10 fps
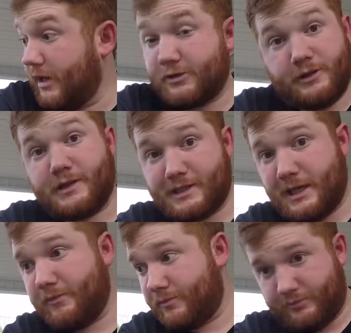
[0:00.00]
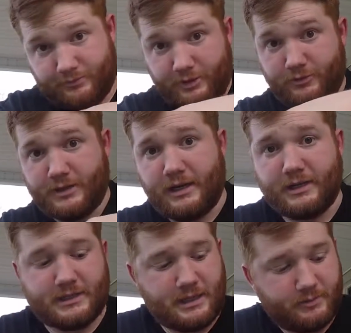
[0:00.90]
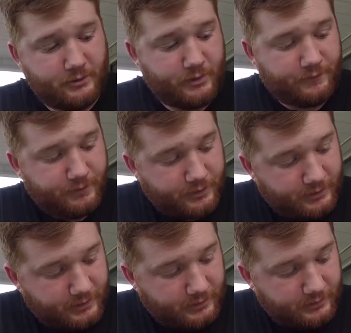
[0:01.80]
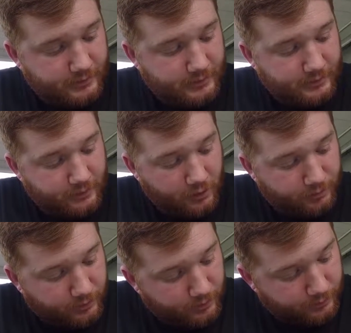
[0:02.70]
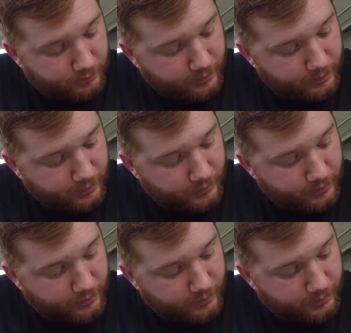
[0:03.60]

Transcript: actually the same two-sided tape that we've put the GoPro on